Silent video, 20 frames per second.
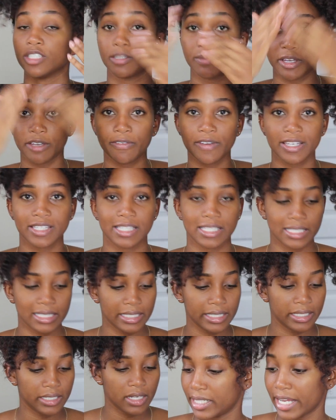So my face is
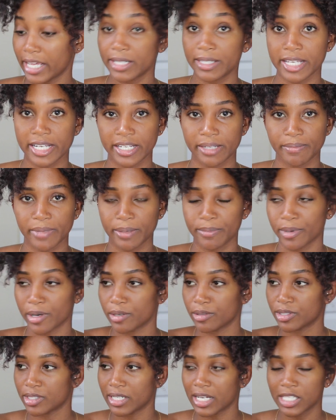clean. Today I tinted my
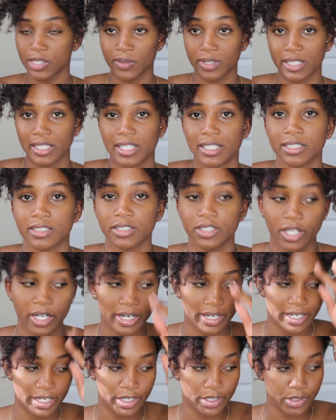brows, so that's a little
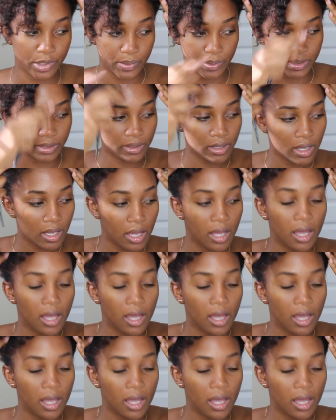darker than usual.